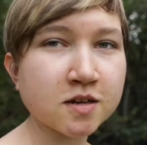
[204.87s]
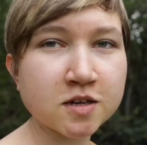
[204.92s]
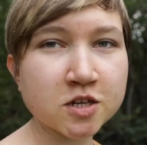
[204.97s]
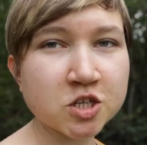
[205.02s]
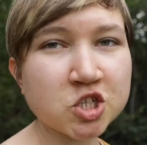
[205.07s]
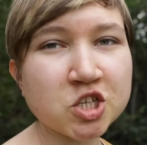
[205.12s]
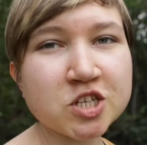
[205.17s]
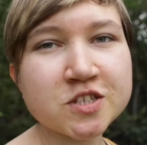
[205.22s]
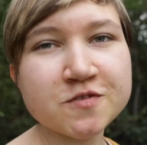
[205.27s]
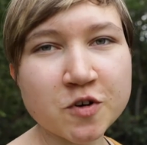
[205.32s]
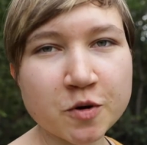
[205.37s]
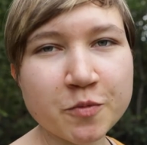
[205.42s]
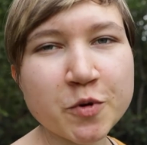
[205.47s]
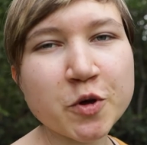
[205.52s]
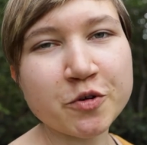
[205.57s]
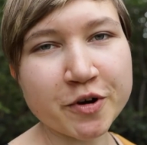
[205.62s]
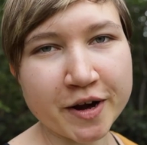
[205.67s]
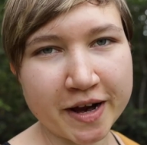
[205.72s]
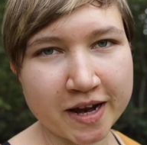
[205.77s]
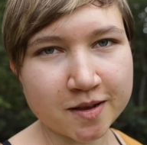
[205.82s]
She's from
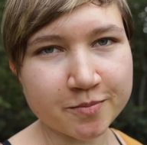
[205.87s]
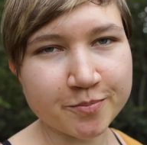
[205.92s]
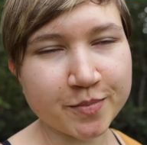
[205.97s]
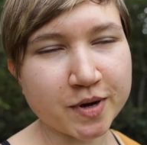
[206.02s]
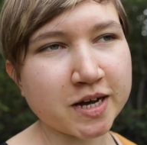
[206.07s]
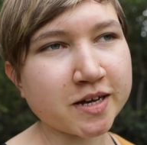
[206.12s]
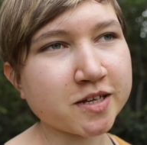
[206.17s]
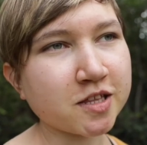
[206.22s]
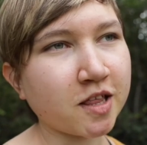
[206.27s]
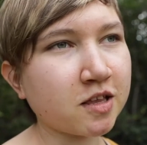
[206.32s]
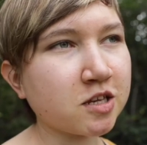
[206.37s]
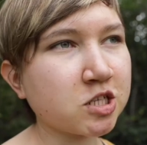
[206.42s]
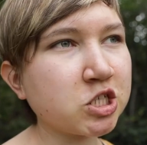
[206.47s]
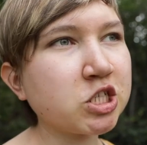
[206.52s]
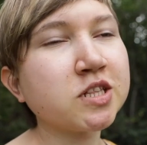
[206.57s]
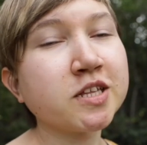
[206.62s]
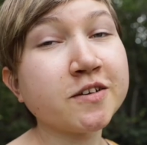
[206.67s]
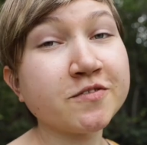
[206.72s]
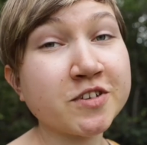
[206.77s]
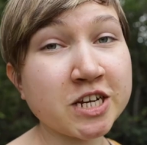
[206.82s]
Ukraine, but she
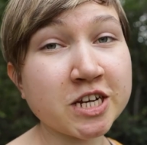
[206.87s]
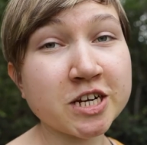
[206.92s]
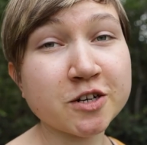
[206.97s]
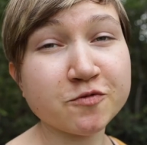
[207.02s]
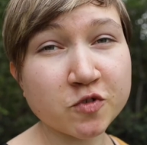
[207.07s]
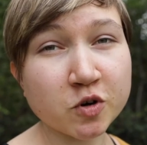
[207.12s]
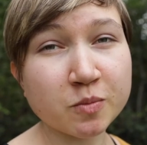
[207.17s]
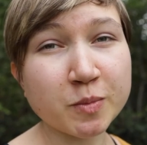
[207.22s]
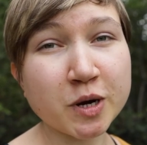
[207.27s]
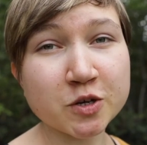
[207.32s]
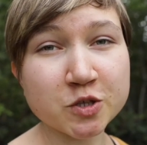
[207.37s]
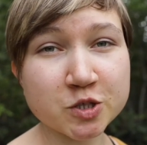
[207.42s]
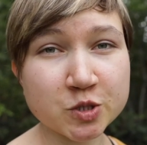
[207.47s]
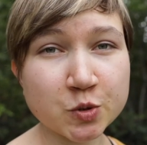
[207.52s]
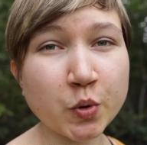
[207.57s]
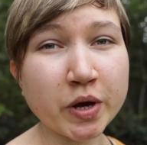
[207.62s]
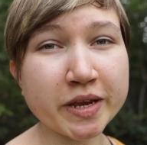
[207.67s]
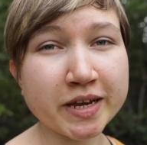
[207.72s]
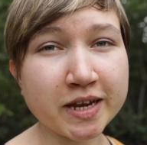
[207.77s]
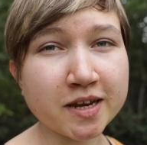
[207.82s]
lived here for about
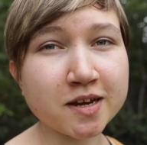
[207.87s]
20